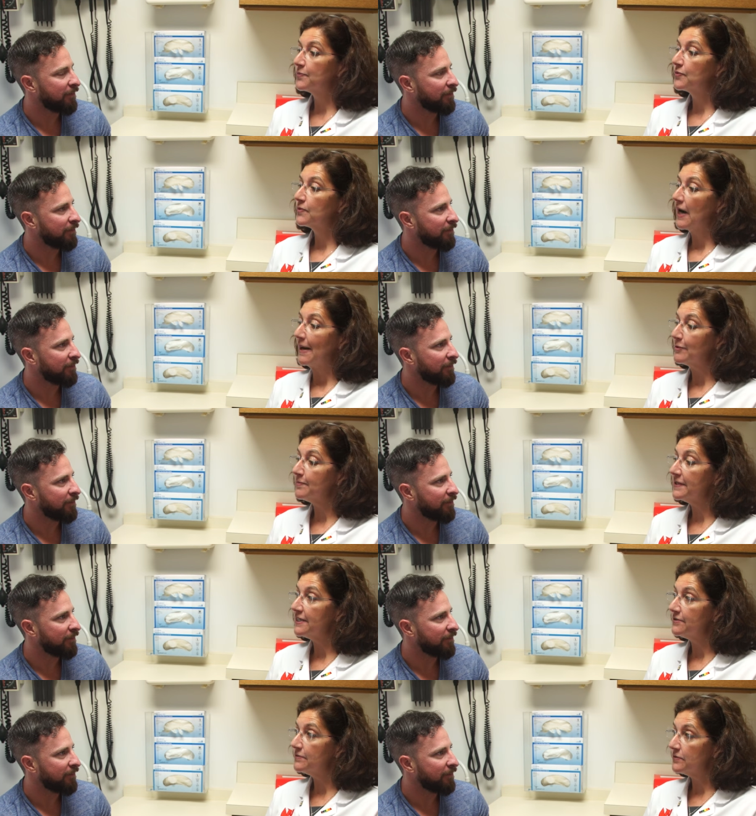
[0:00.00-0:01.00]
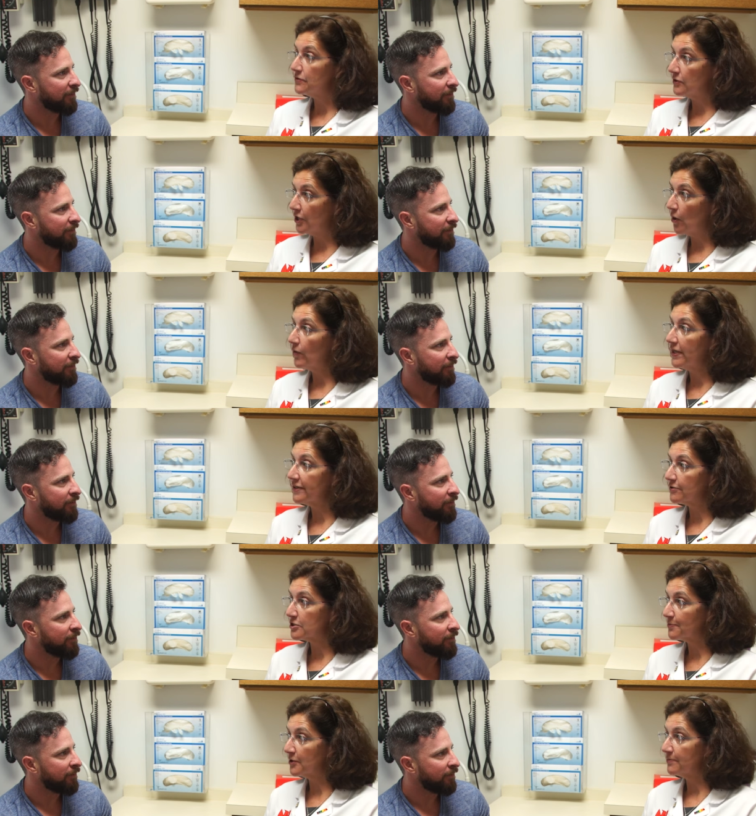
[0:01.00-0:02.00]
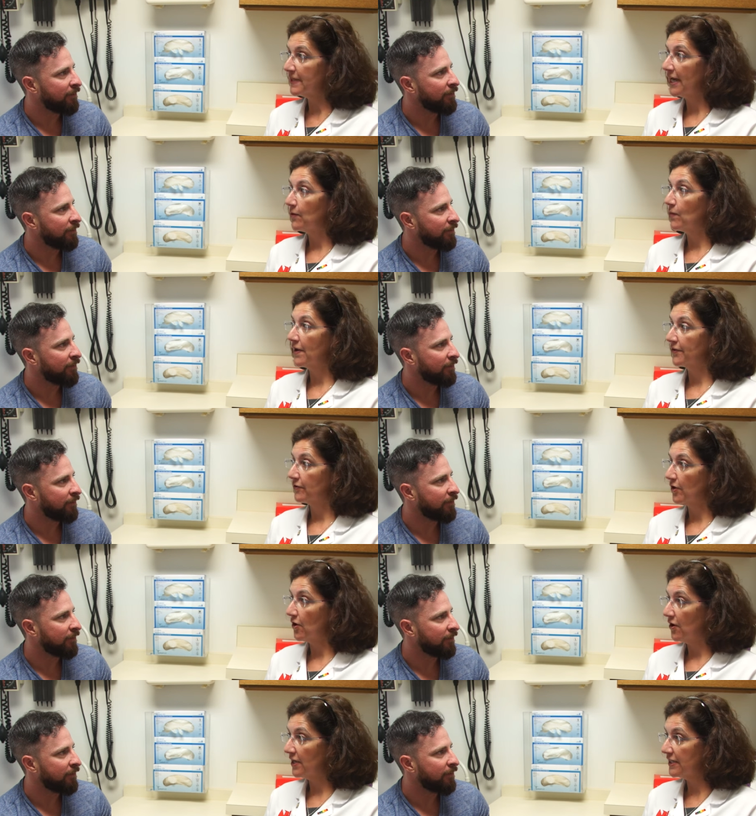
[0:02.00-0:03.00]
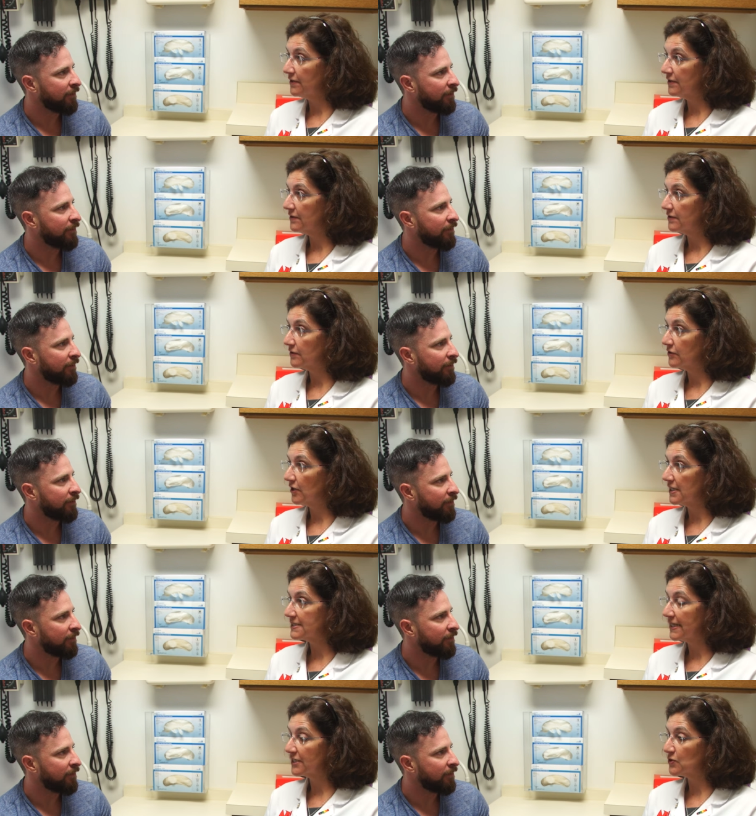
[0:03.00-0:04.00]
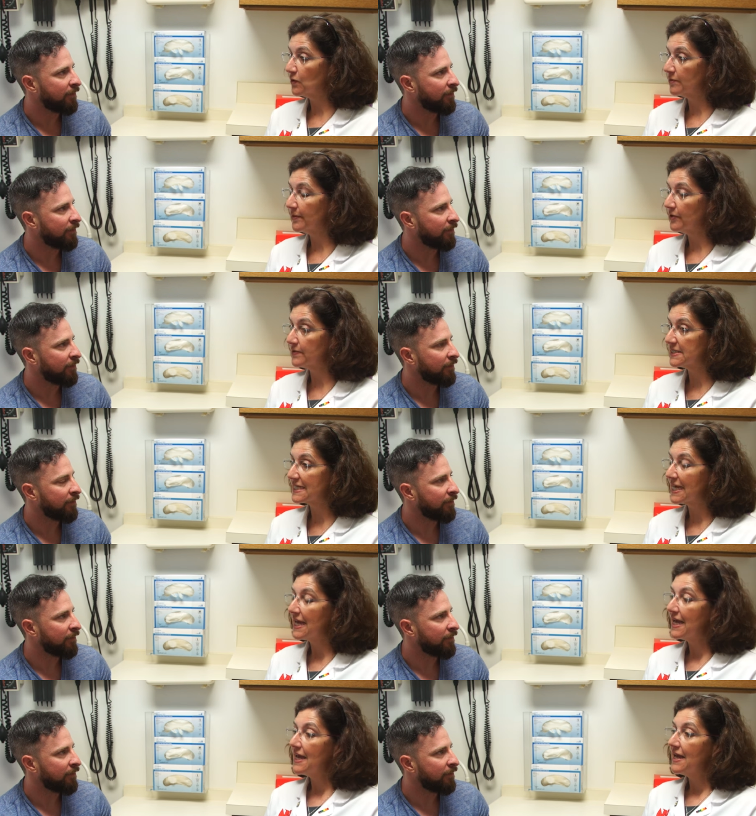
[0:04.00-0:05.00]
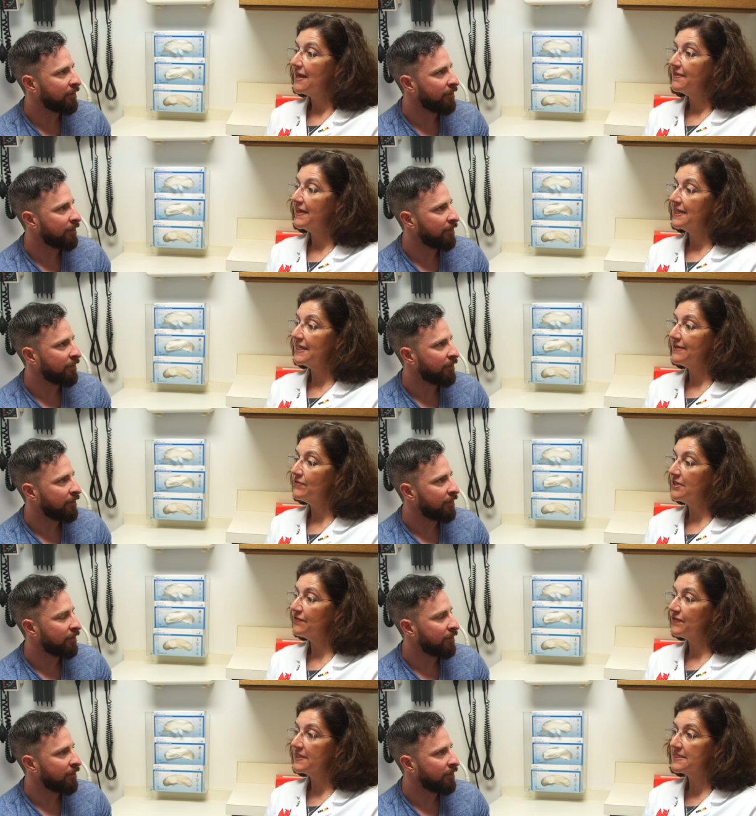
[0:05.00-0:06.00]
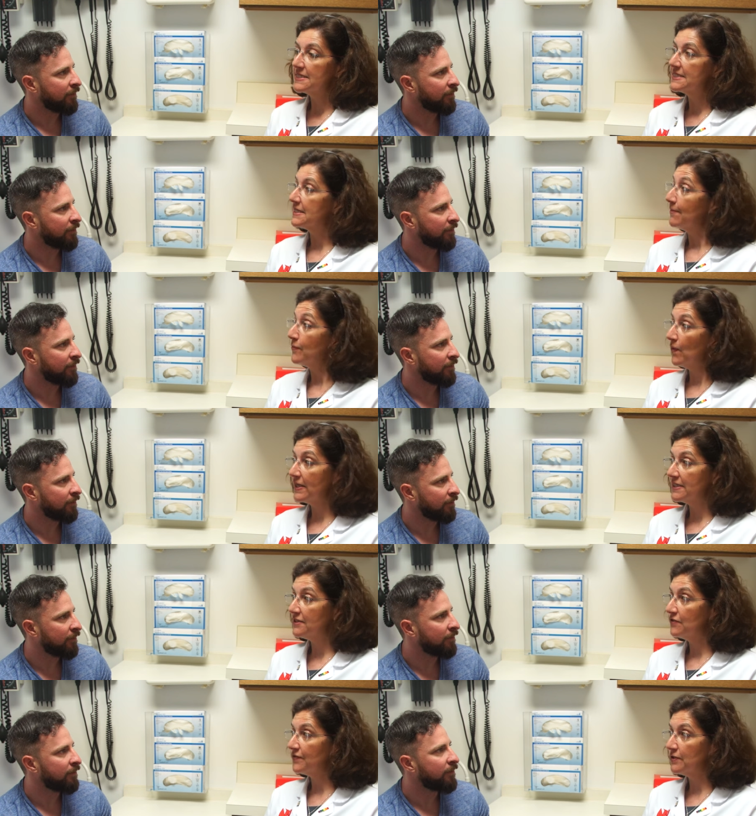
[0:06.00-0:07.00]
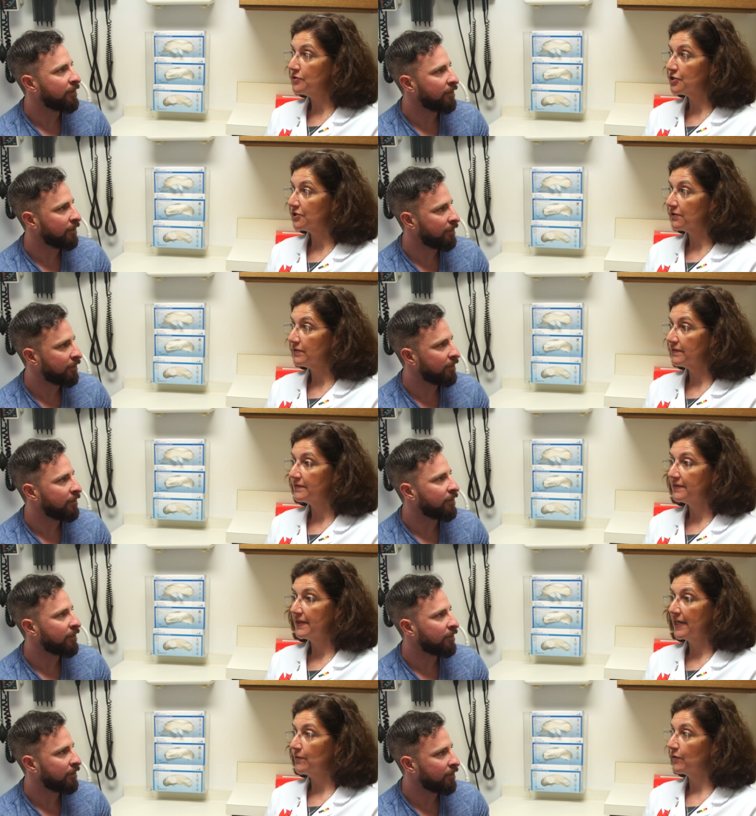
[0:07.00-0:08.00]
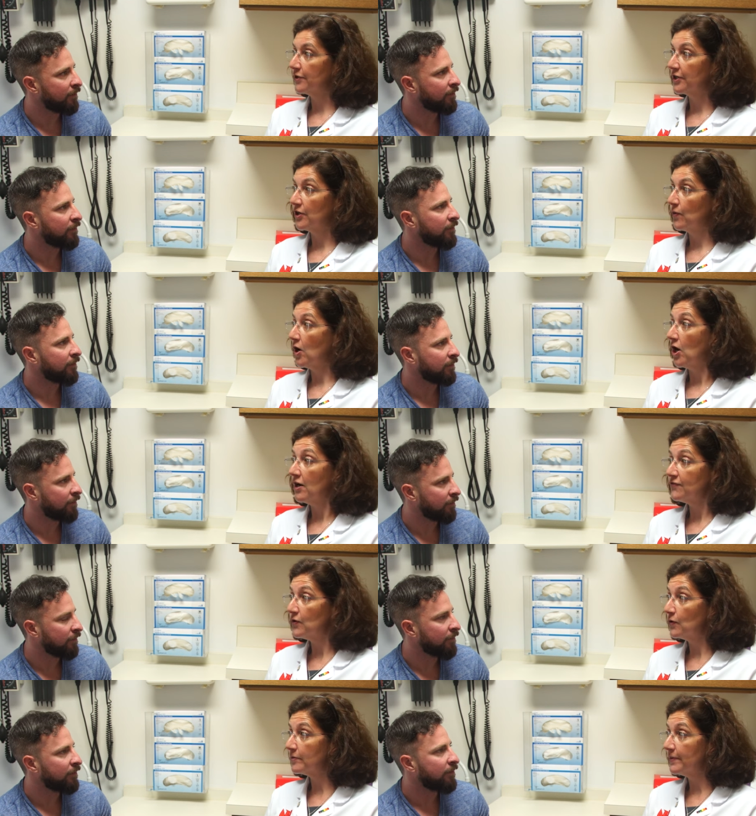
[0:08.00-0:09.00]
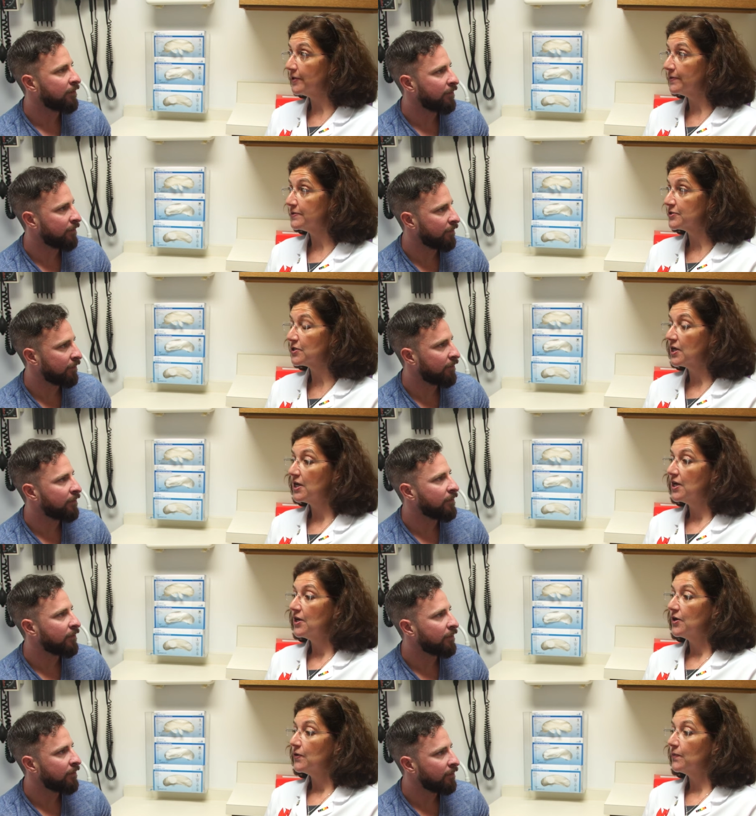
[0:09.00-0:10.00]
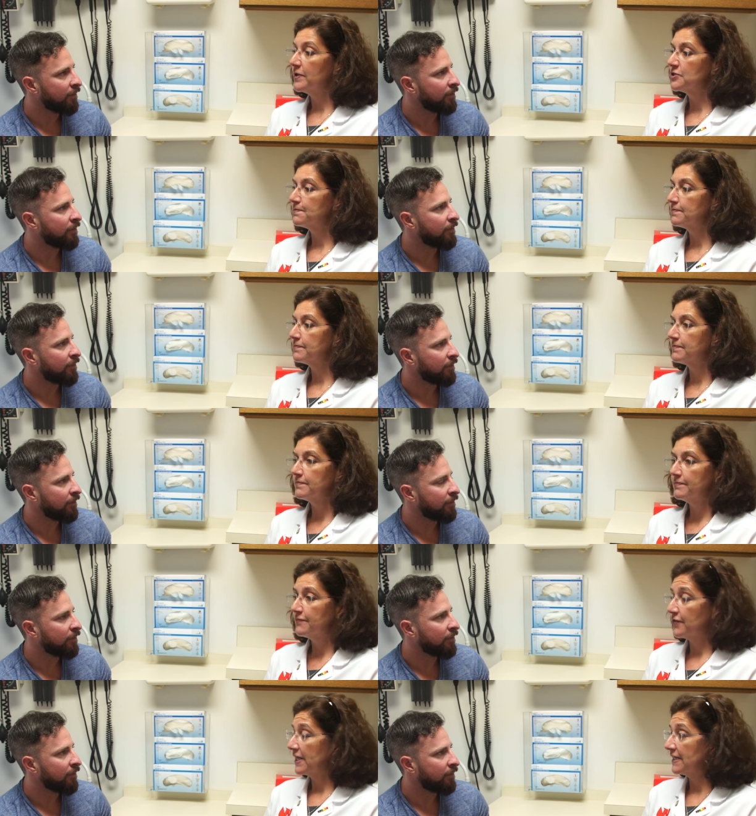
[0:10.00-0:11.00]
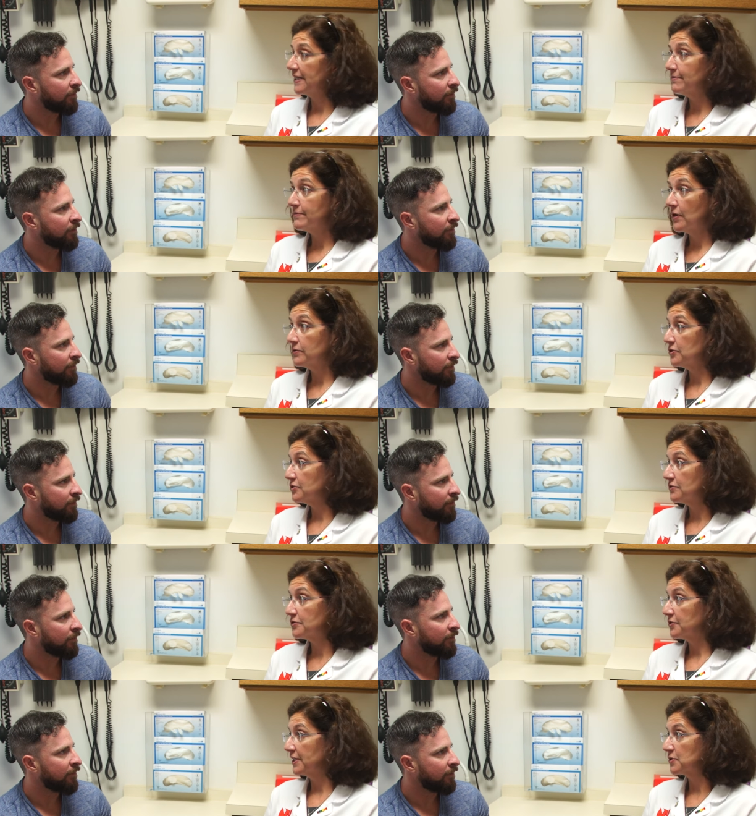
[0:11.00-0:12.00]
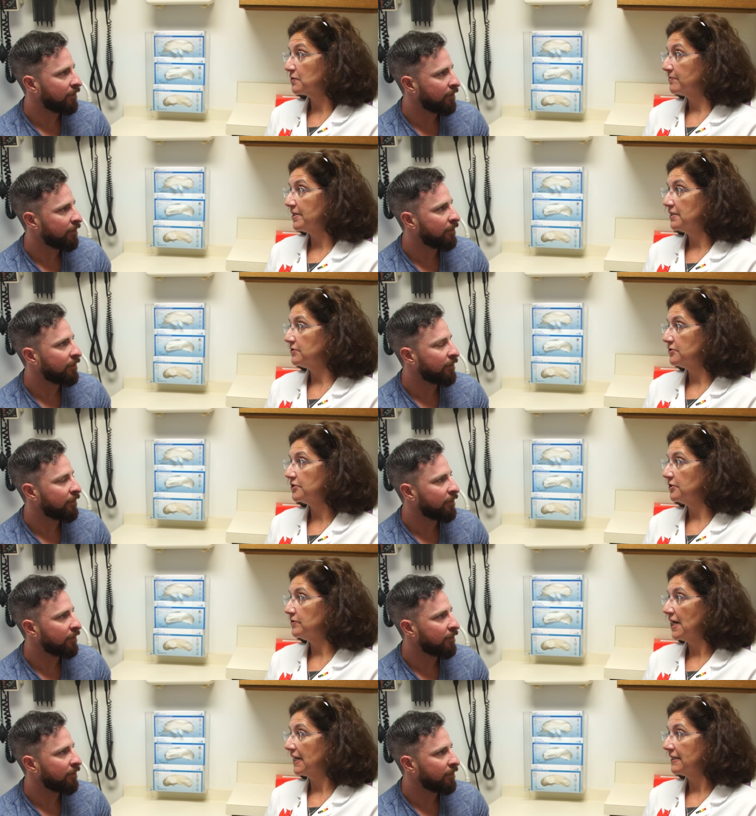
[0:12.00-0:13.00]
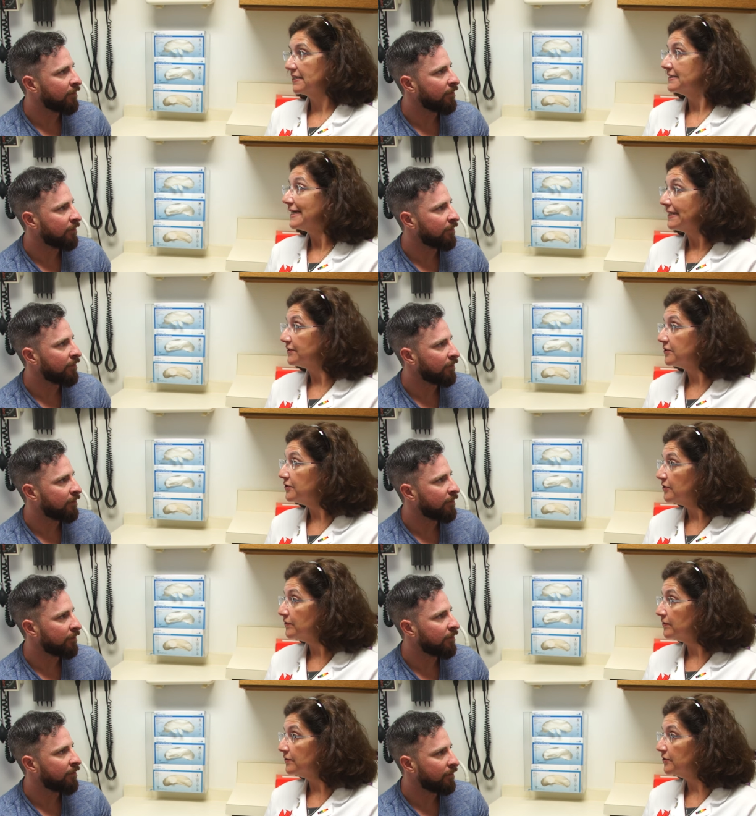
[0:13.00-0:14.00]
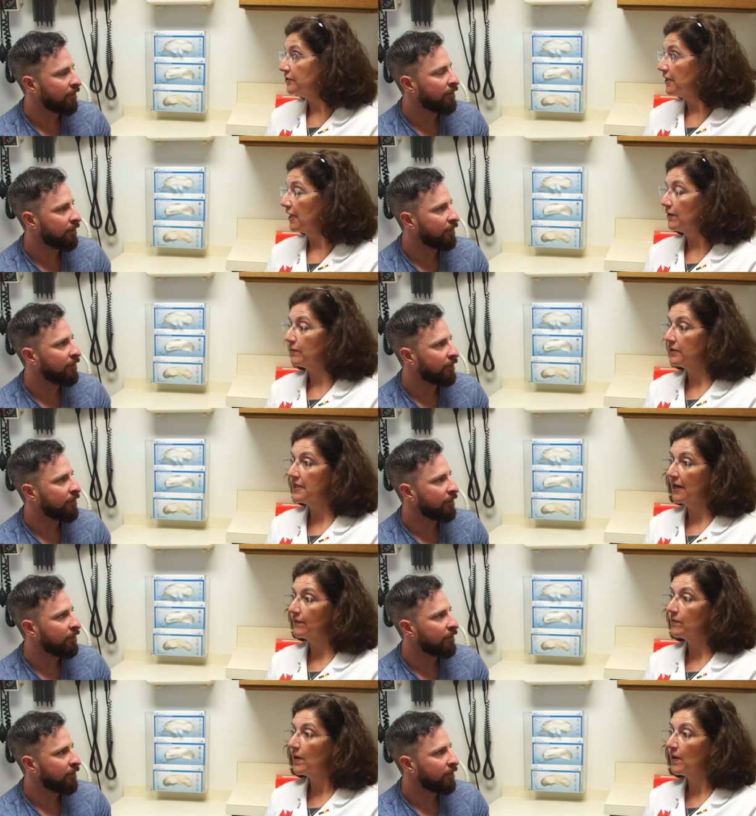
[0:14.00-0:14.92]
Speaker 1: probably lowering their sperm count while they're on cross-sex hormones, that even if at some point in the future they were to go off hormones, which frankly most trans women do not intend to do, do not would not